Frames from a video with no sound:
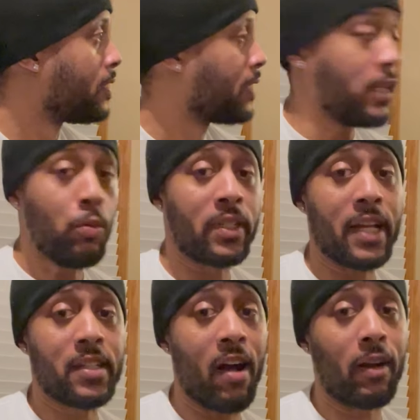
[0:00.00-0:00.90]
That's what
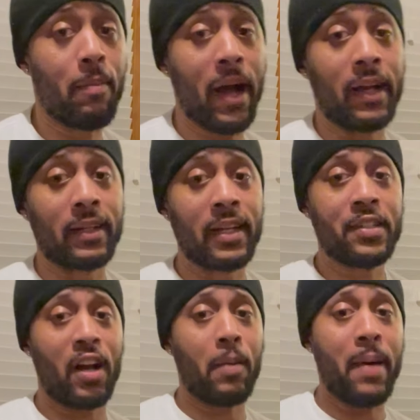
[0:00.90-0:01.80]
they talk about. They
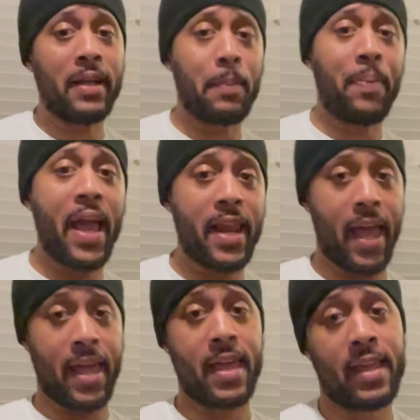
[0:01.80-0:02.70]
talk about the
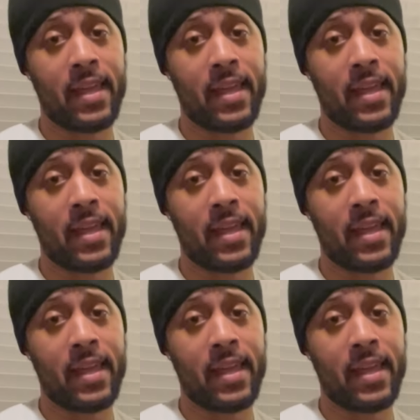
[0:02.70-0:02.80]
payday.